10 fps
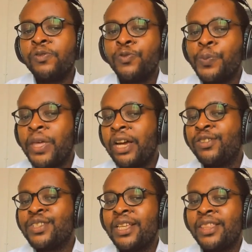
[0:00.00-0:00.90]
from the
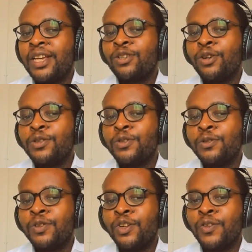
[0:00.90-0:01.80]
actuaries then that talks
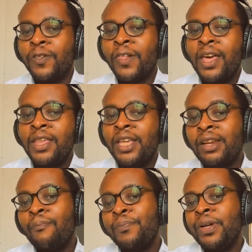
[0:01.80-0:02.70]
to,
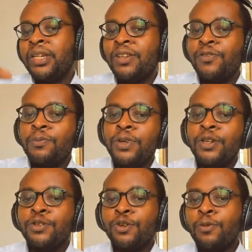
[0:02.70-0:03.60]
that ability for
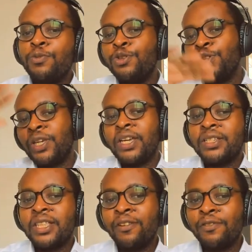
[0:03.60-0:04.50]
me to
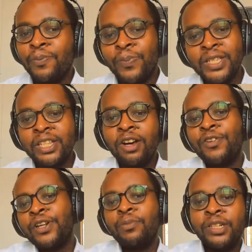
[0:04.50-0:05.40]
communicate stuff. It's now
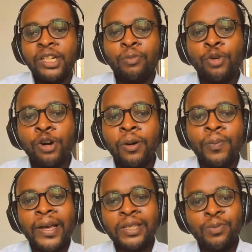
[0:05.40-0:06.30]
fundamentally more
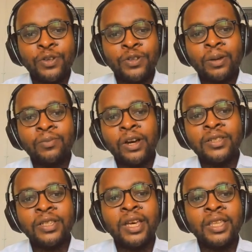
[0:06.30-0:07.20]
complex because I'm now
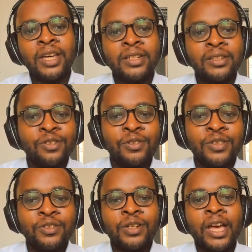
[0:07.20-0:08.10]
saying that,
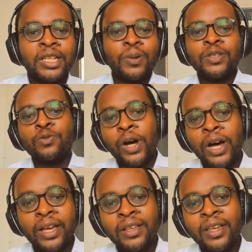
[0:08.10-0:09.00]
it's not X plus
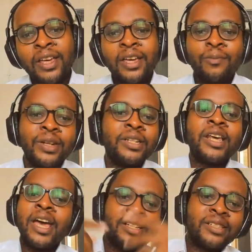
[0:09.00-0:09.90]
Y, but
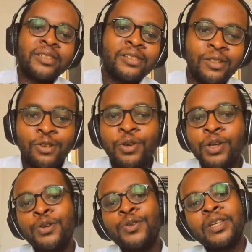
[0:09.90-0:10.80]
it's X
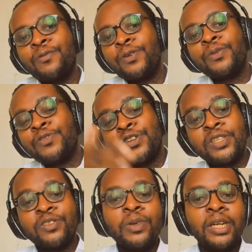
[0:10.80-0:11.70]
going through some form of
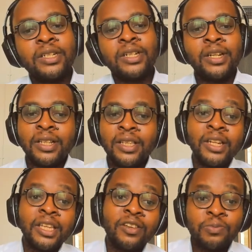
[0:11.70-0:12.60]
transformation and
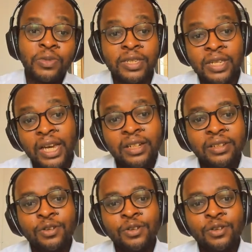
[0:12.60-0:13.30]
then gives me Z,